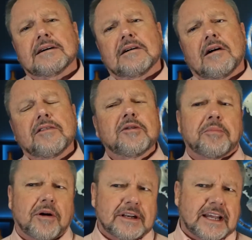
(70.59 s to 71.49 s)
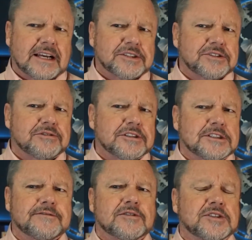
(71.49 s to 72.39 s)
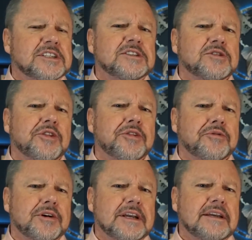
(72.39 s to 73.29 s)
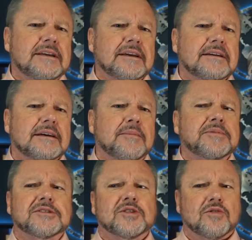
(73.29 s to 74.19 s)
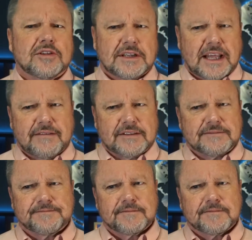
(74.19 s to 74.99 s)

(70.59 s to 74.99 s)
on the podcast series for season three, episode 11.